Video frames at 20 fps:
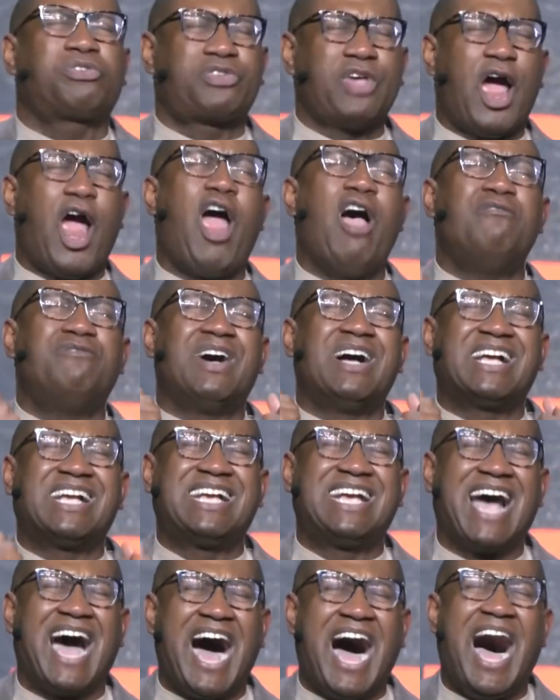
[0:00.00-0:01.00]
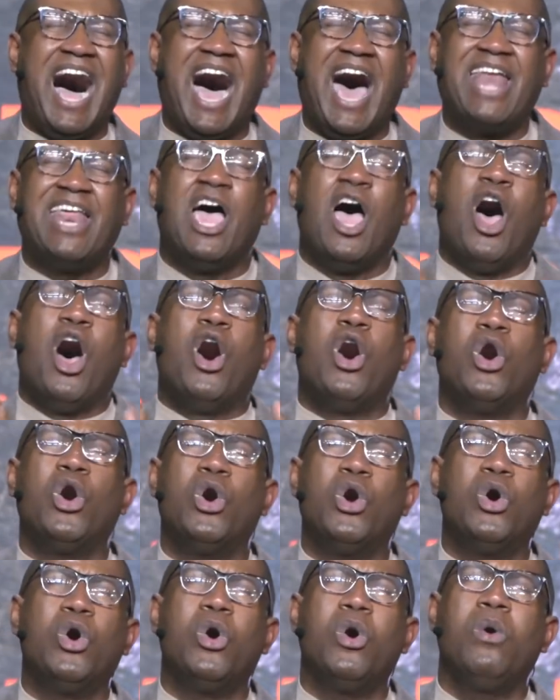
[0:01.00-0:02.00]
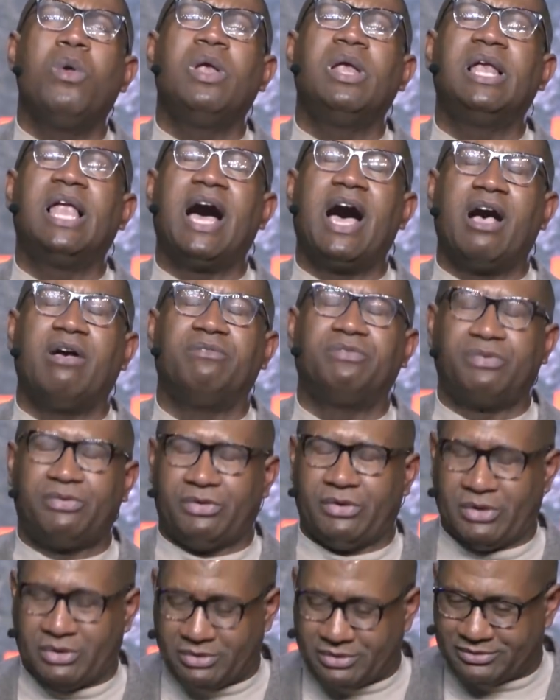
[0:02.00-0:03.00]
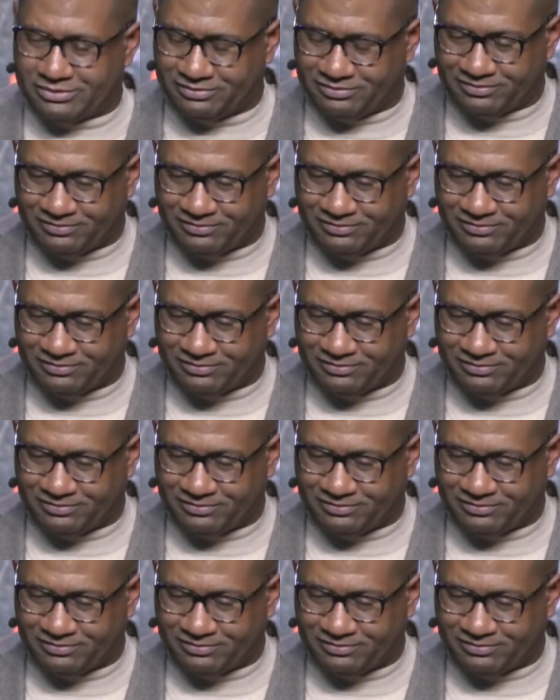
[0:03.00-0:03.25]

serve a God who loves you.